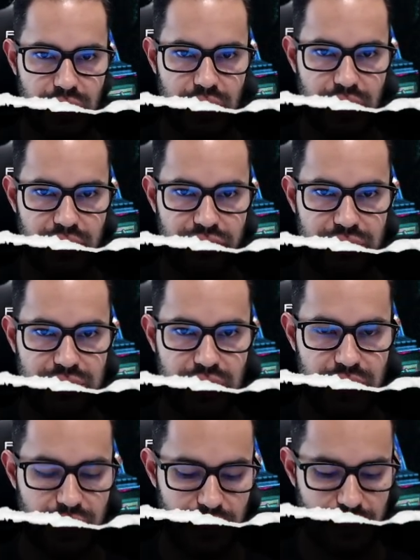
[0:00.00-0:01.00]
And if we
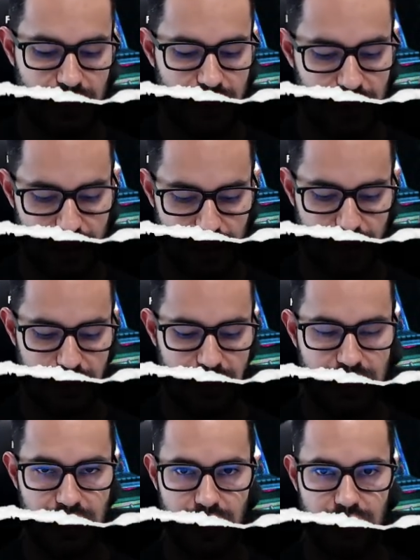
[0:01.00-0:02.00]
say
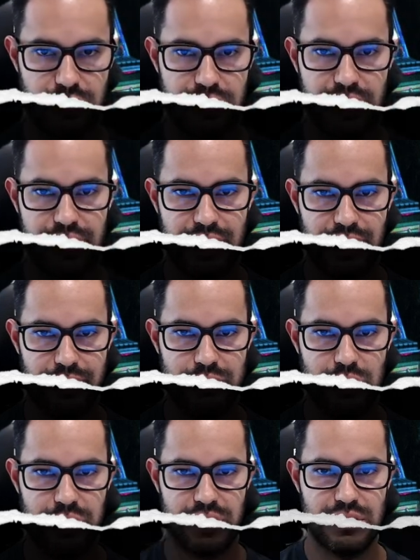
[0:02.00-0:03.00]
kubectl get
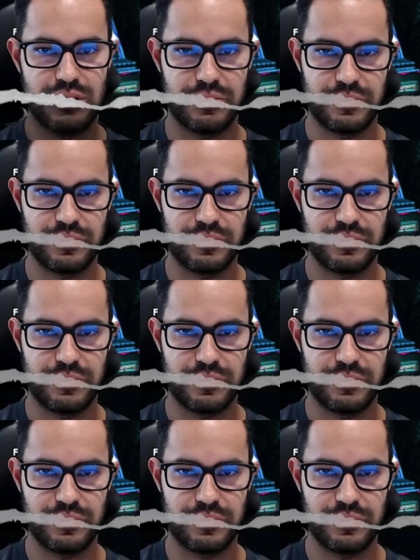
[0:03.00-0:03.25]
namespace,